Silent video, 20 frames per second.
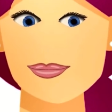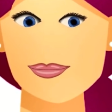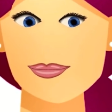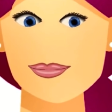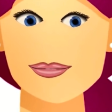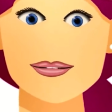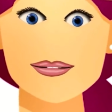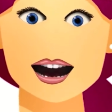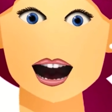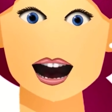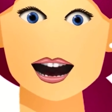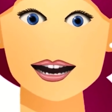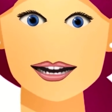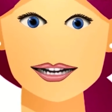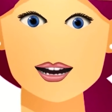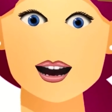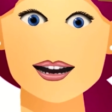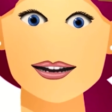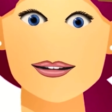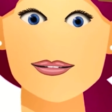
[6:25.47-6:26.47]
You'll
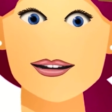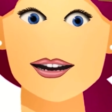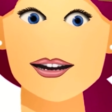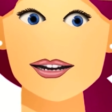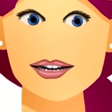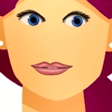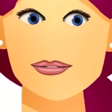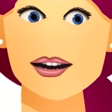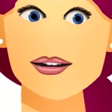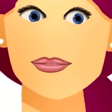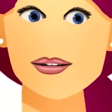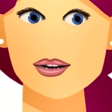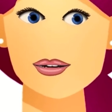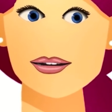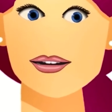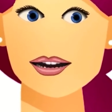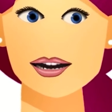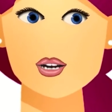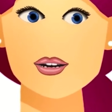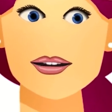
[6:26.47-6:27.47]
also notice that it
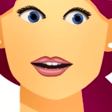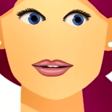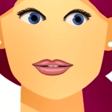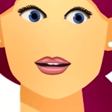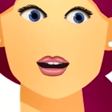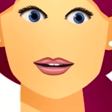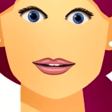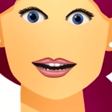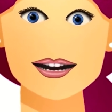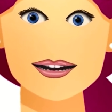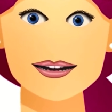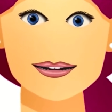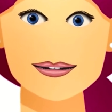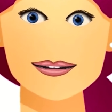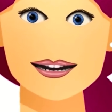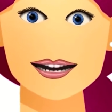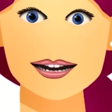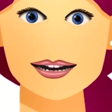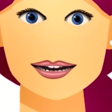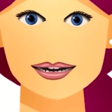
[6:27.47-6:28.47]
looks like the letter
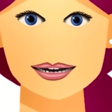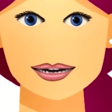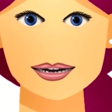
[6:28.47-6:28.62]
He.